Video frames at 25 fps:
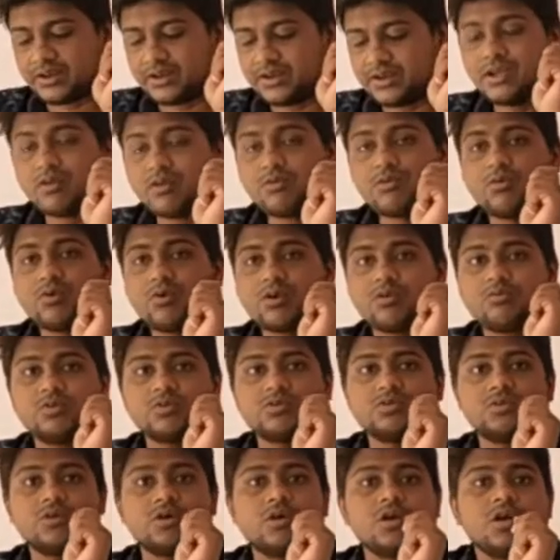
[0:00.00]
India
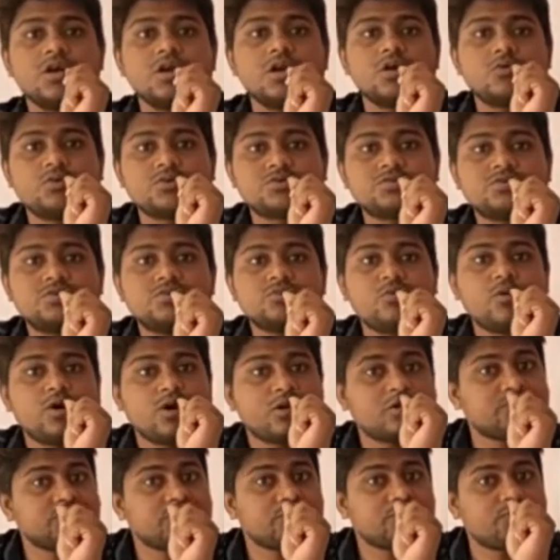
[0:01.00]
was the
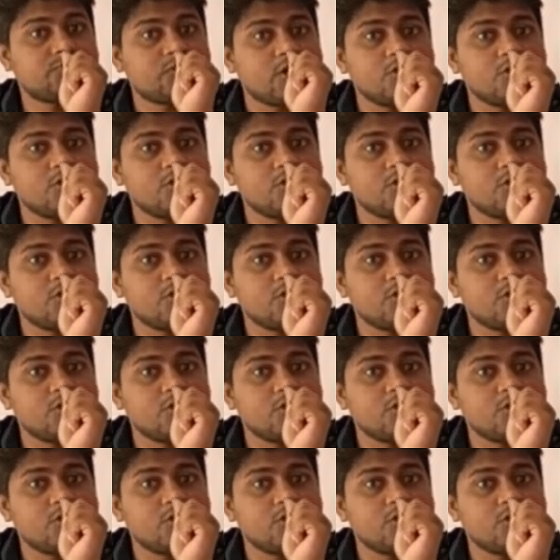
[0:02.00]
one of the